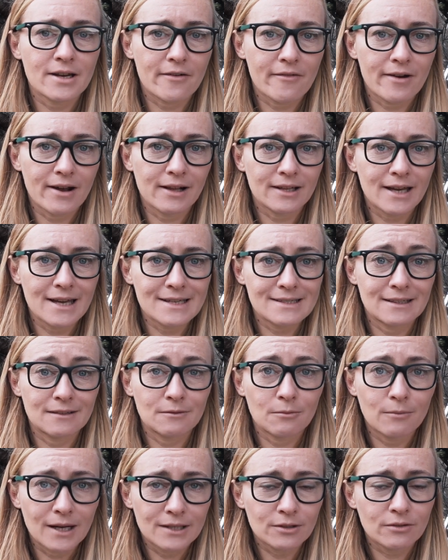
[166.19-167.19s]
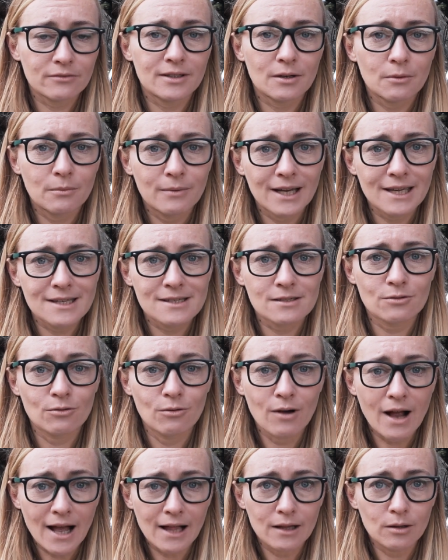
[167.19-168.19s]
I realized that one of the ways to
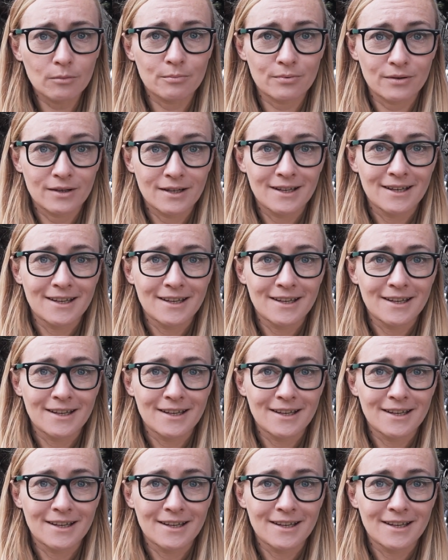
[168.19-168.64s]
help,